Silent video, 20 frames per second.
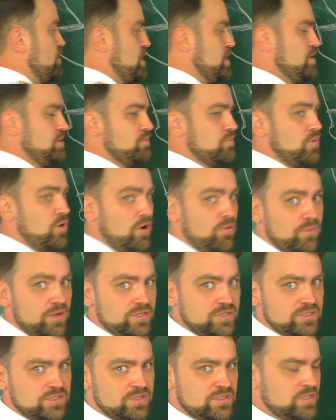any
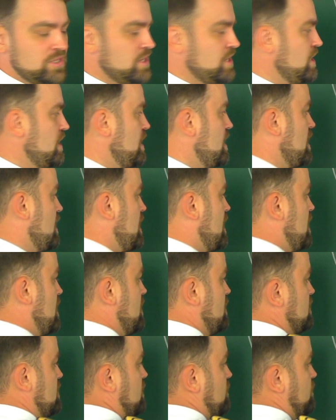moment,
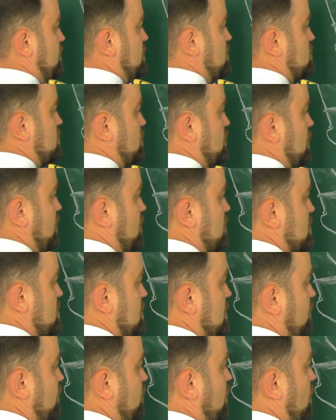and if it
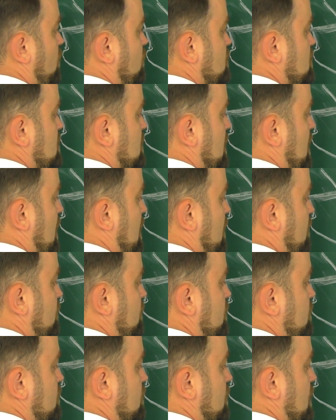triggers the falsy alpha,